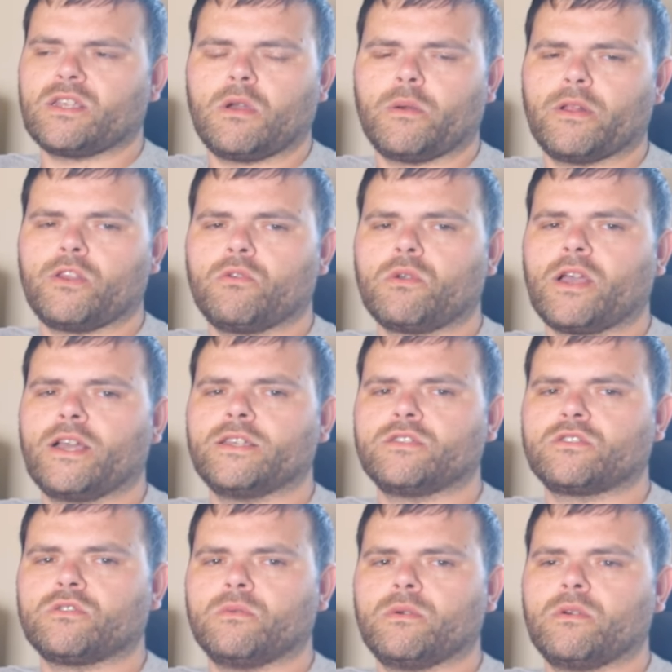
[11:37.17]
I want you
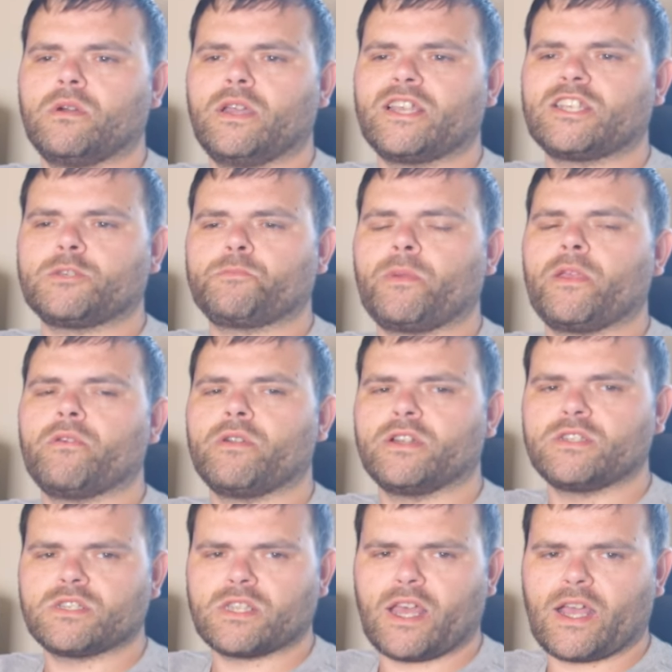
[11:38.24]
guys to uh,
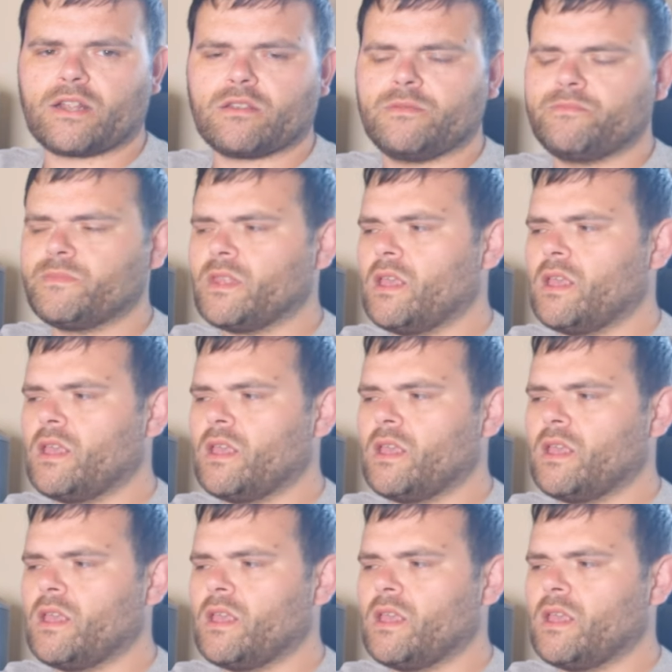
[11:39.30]
experience that.